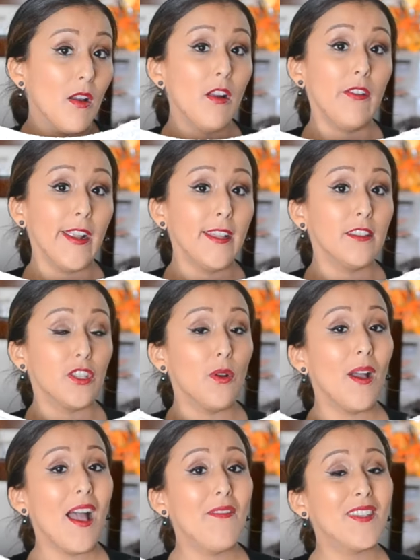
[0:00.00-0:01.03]
All right, so
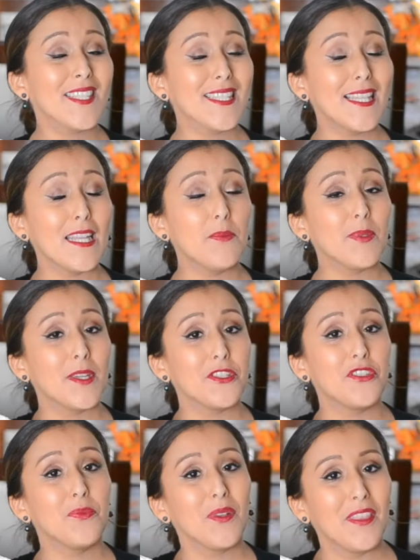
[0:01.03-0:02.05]
I have a slight
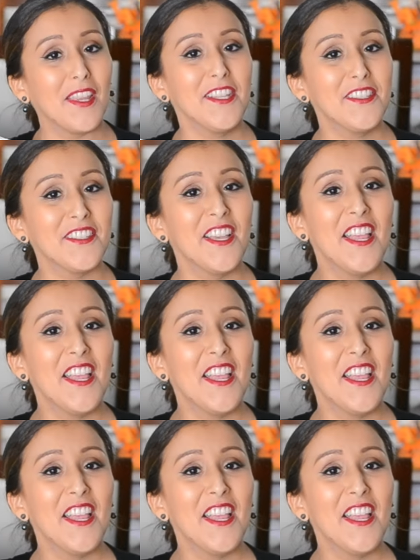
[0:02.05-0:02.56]
obsession with lace.